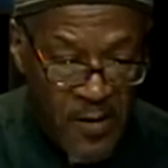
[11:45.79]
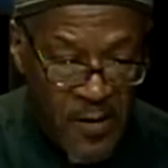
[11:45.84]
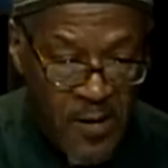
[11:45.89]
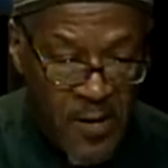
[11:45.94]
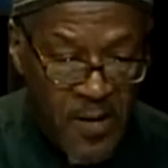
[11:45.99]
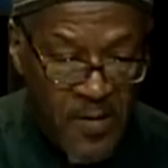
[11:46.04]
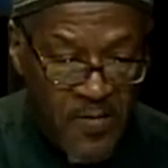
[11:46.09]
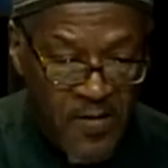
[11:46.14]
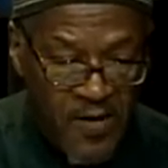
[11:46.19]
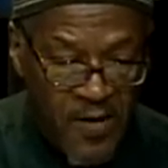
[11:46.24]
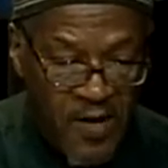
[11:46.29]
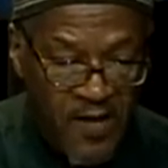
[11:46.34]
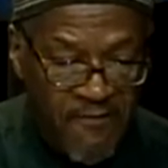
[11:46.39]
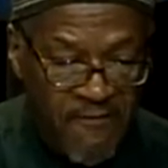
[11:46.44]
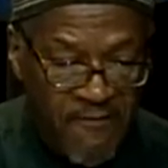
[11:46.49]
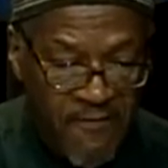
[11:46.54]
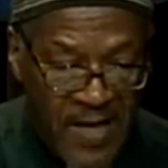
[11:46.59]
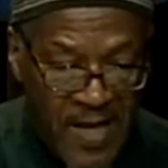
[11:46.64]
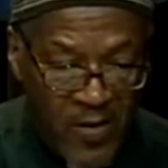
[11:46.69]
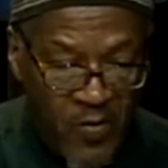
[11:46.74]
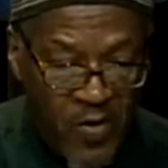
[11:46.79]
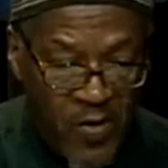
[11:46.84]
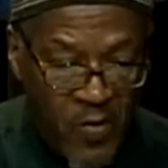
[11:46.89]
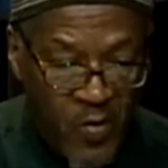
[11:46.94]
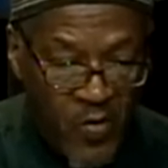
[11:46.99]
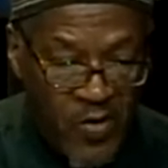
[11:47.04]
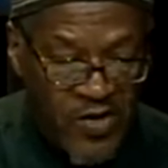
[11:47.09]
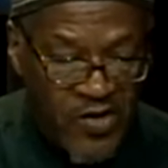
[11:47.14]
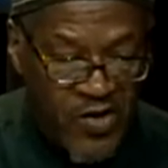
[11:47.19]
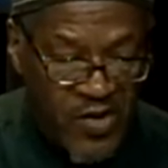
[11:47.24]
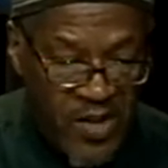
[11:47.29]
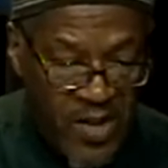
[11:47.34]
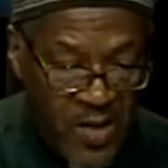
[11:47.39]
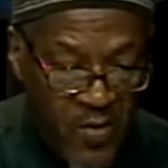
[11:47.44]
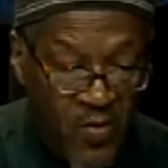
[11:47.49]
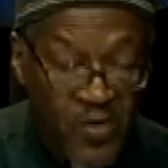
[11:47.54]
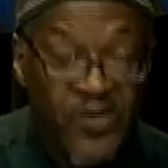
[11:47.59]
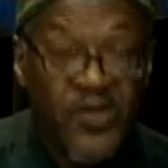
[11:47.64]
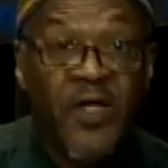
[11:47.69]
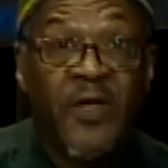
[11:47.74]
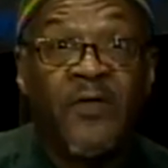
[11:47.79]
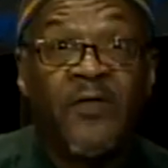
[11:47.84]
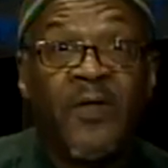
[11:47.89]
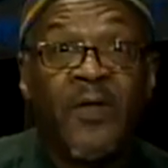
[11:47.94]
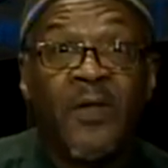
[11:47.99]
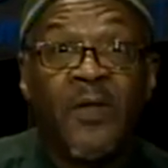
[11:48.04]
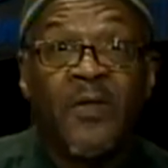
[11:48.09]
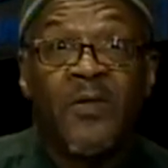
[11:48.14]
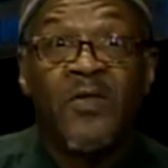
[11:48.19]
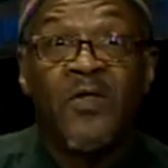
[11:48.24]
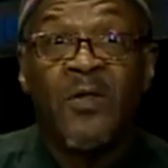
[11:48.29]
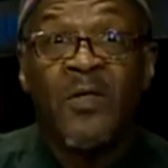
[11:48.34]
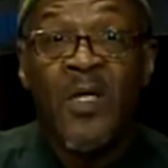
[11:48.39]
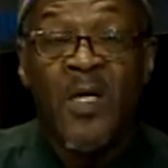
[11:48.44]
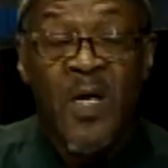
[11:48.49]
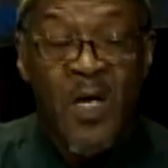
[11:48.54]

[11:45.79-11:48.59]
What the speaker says: the following Wednesday, which I think is